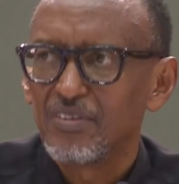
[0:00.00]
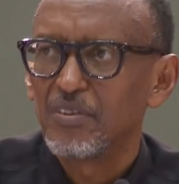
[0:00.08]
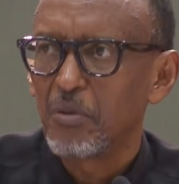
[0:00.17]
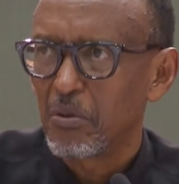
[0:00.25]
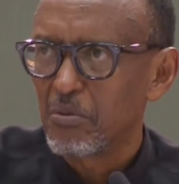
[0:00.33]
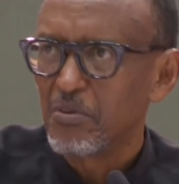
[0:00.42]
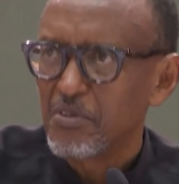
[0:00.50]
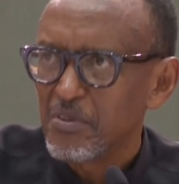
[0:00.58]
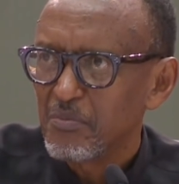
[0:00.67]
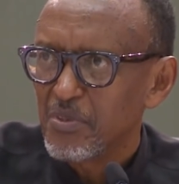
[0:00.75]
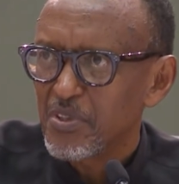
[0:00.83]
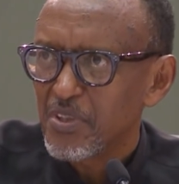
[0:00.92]
your
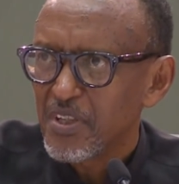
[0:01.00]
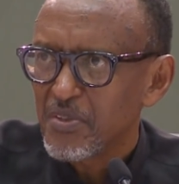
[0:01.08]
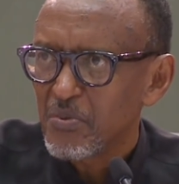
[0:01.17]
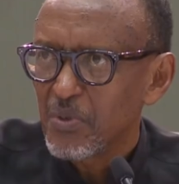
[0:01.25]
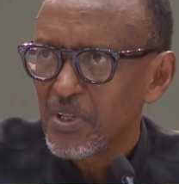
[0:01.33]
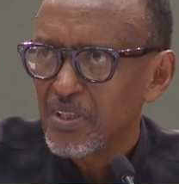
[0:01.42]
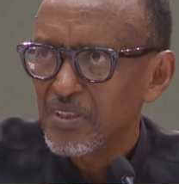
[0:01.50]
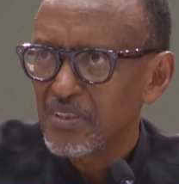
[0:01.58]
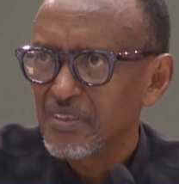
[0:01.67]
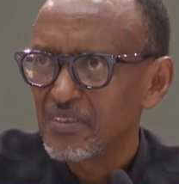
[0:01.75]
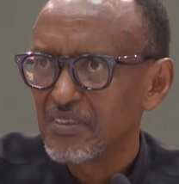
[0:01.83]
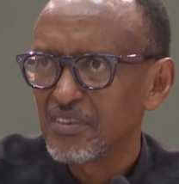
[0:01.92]
contribution as well,
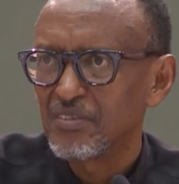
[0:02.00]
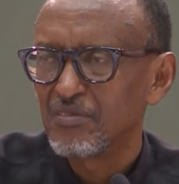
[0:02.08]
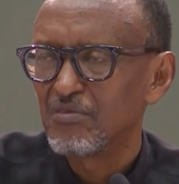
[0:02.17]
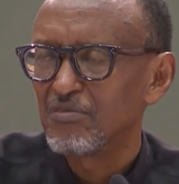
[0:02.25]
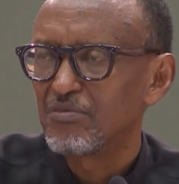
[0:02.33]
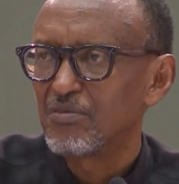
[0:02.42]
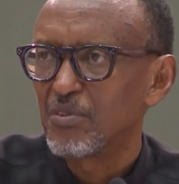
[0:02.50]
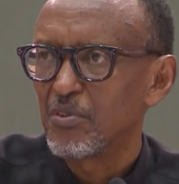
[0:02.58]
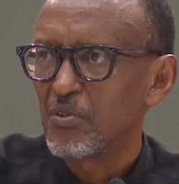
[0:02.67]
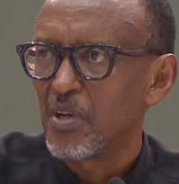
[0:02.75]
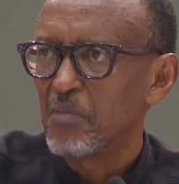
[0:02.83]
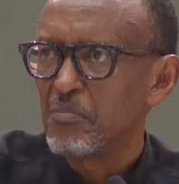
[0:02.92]
for
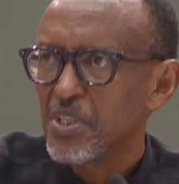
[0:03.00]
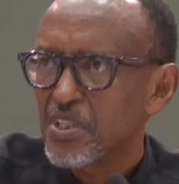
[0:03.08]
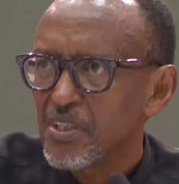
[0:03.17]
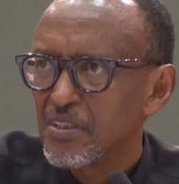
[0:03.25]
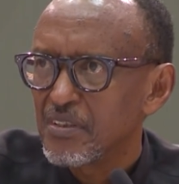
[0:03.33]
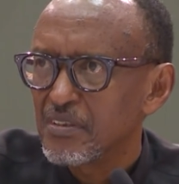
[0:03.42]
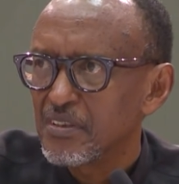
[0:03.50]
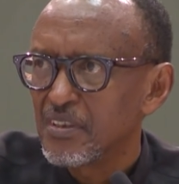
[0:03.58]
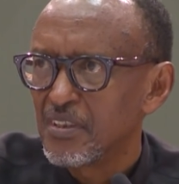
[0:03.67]
your ambition,